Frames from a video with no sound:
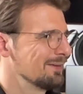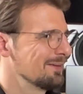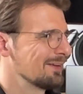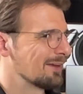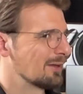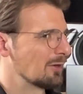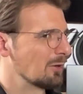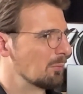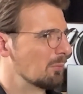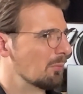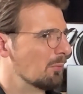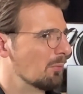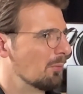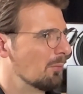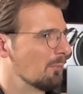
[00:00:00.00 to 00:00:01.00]

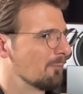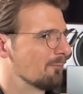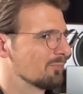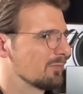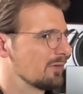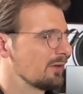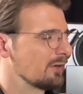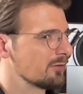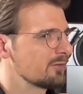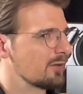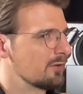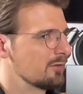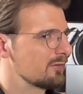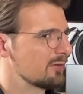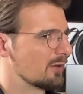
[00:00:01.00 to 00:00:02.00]
um,
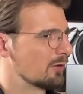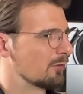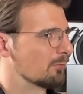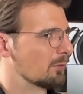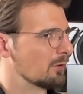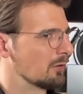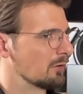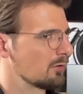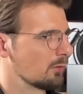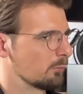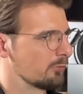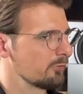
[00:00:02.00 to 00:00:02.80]
extensive when it comes